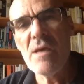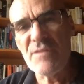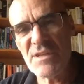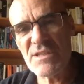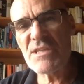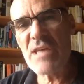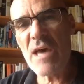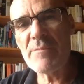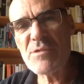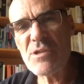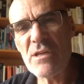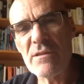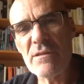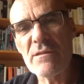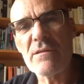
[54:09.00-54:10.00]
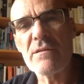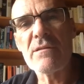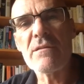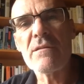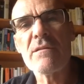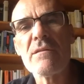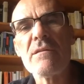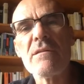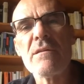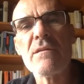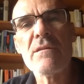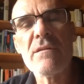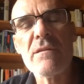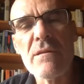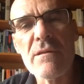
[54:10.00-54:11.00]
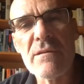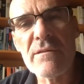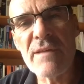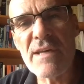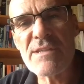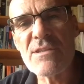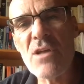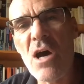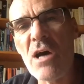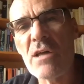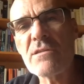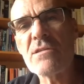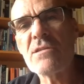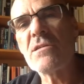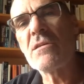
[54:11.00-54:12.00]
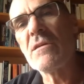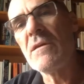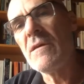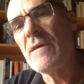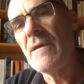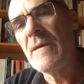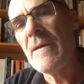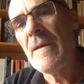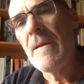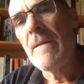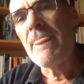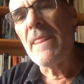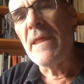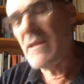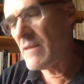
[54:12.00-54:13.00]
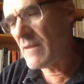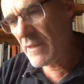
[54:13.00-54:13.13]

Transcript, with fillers: This assumption does not, in,